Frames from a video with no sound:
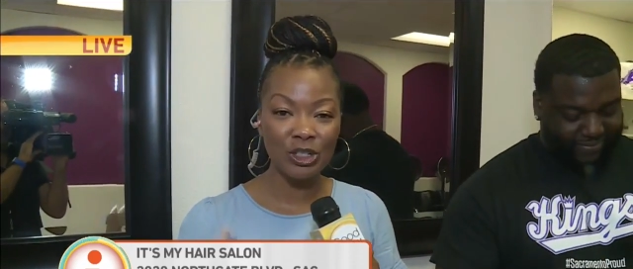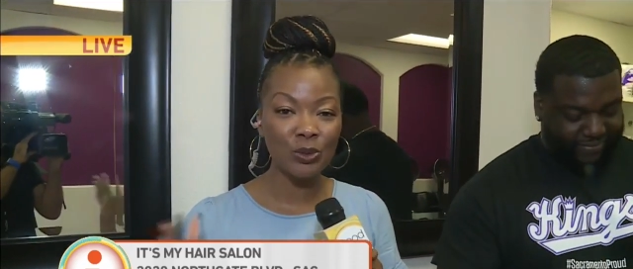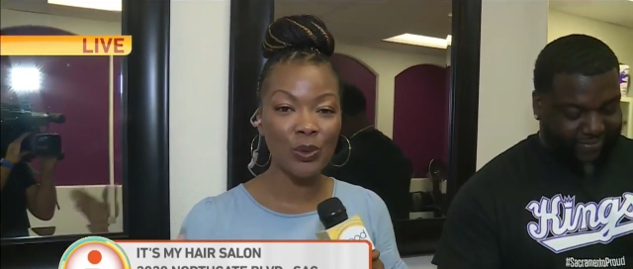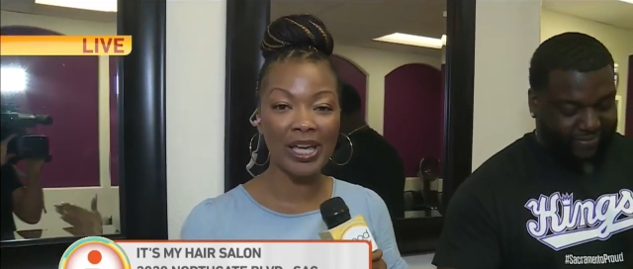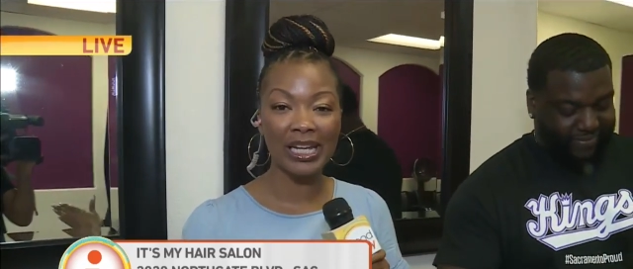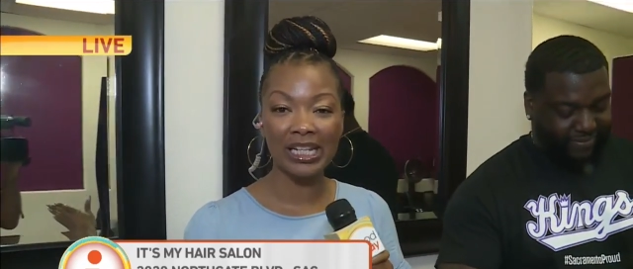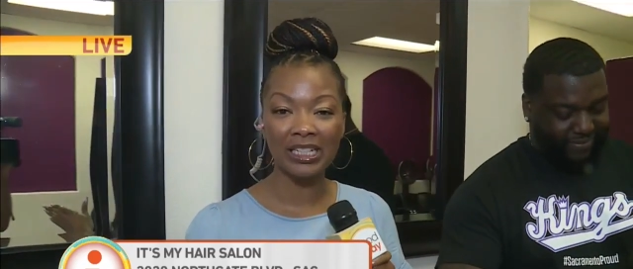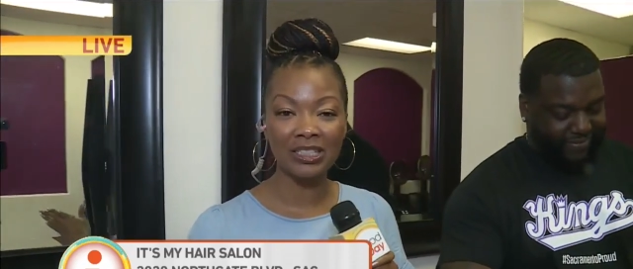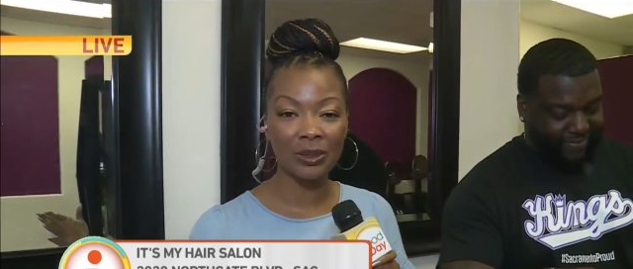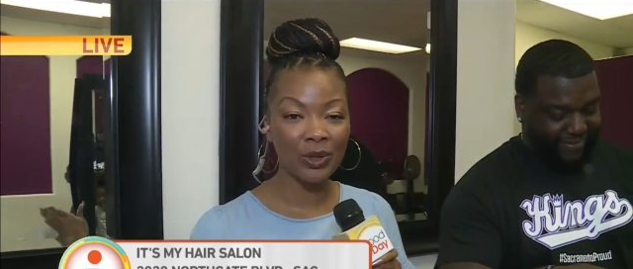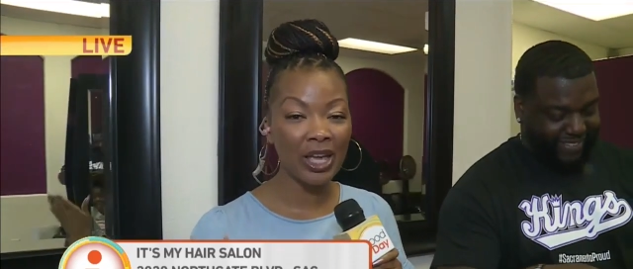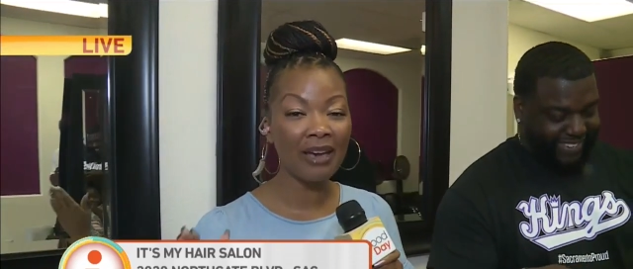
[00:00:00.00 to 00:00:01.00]
Speaker 1: sweating. So
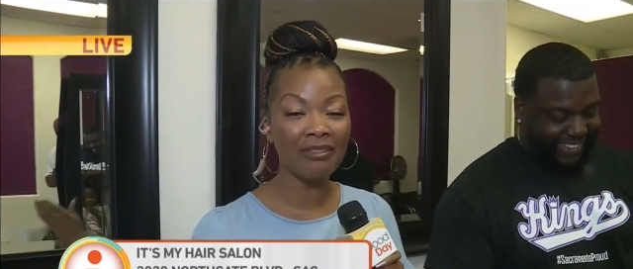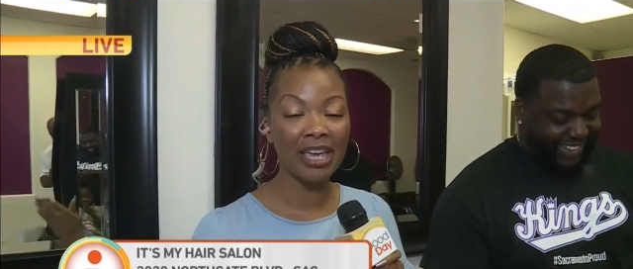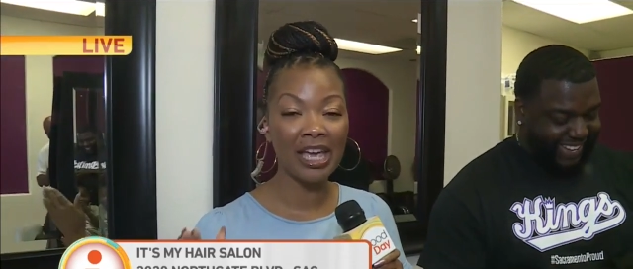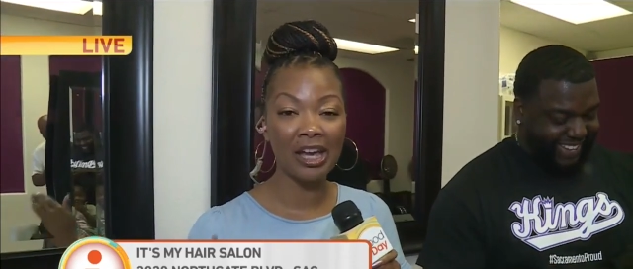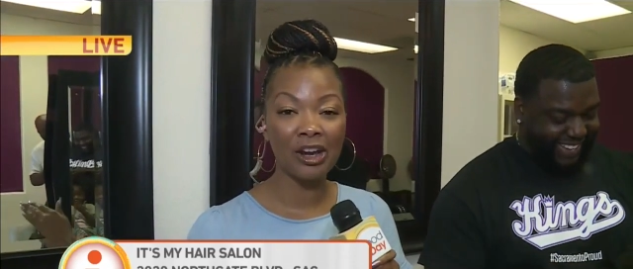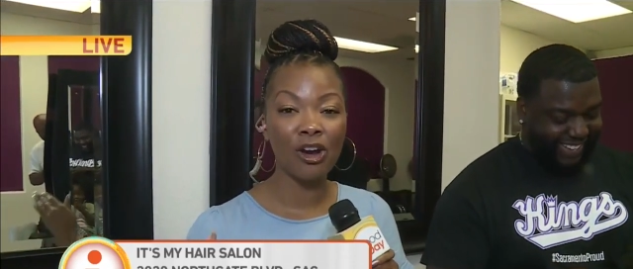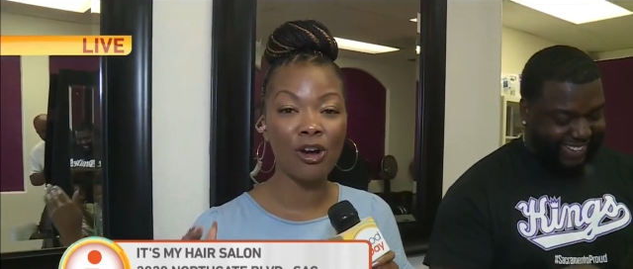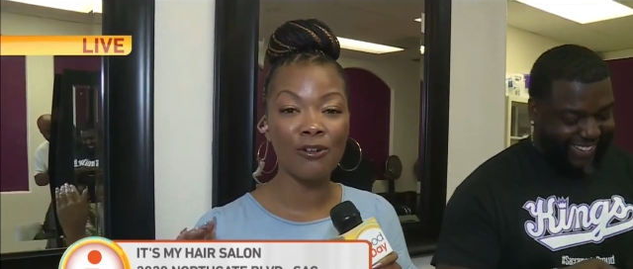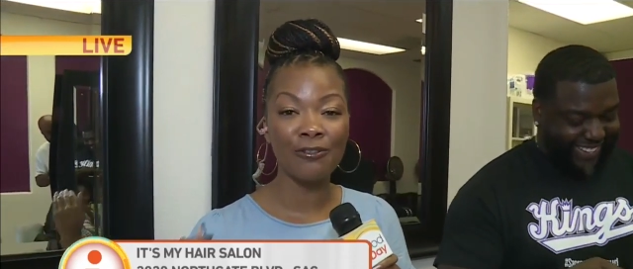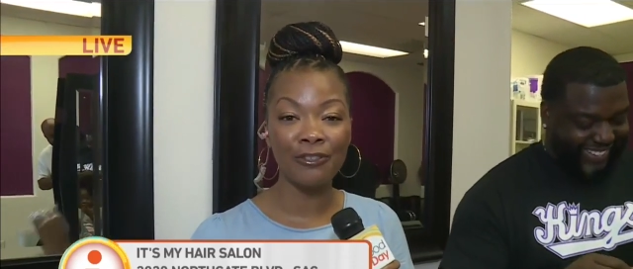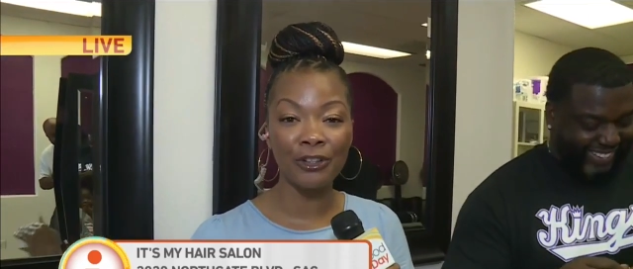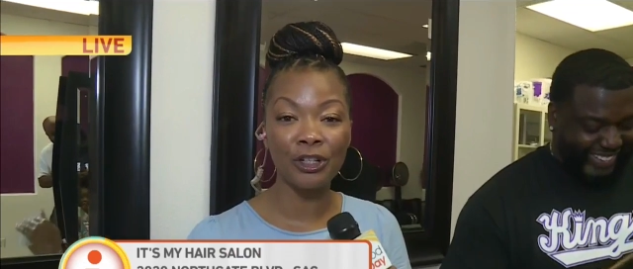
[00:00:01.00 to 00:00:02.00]
we have the air on
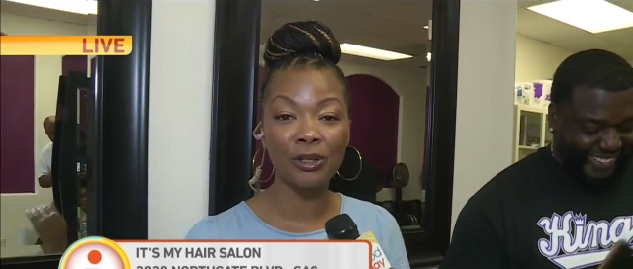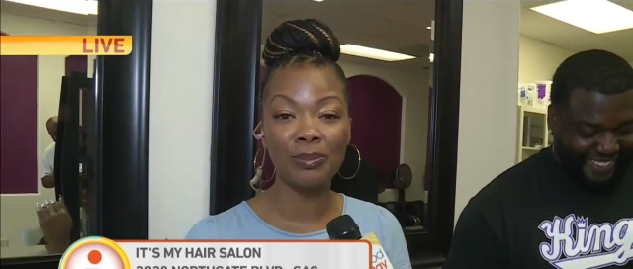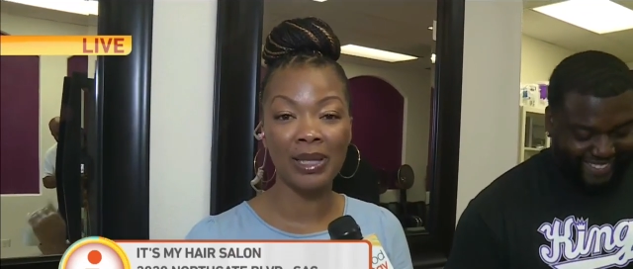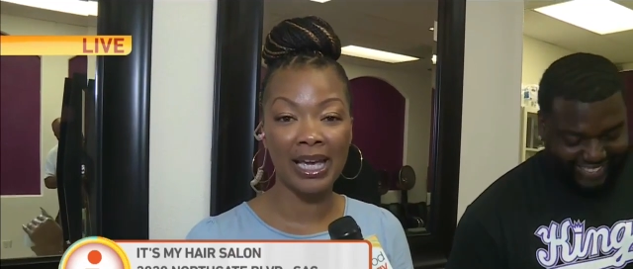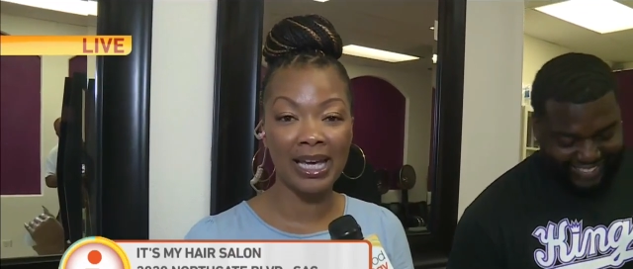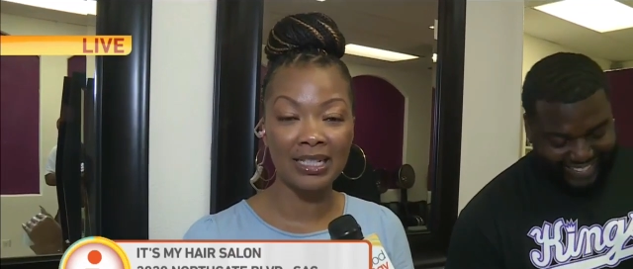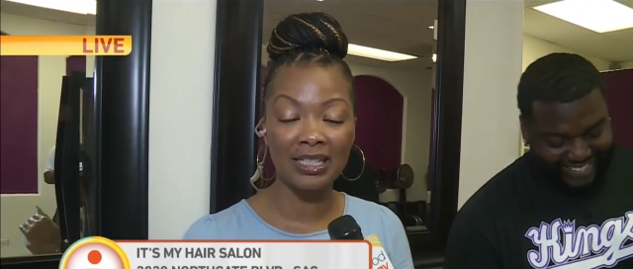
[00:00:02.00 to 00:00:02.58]
full blast.